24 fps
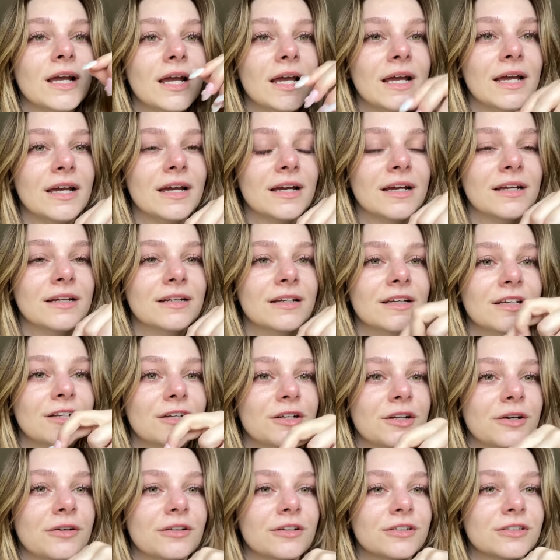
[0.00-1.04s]
and you
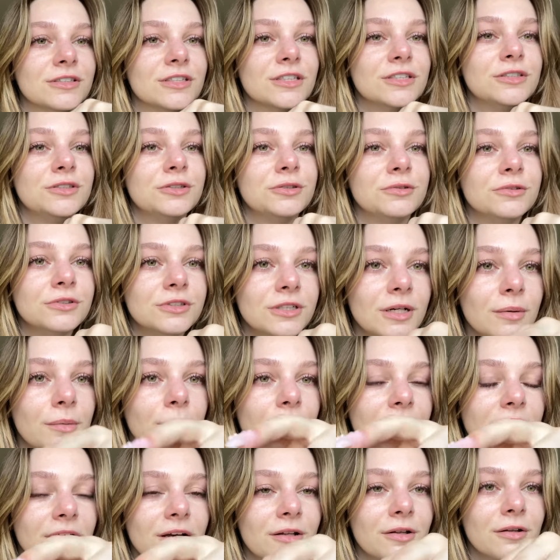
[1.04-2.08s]
know there's the two
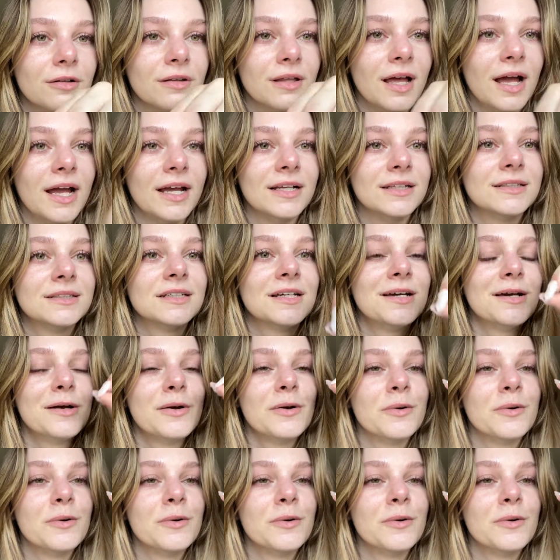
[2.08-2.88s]
double yellow lines.